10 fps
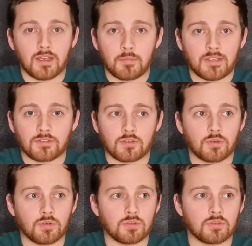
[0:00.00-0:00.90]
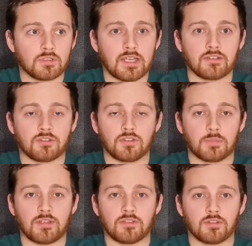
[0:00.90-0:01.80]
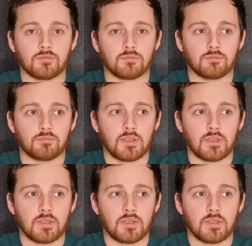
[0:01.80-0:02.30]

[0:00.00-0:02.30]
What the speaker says: I might score less just based on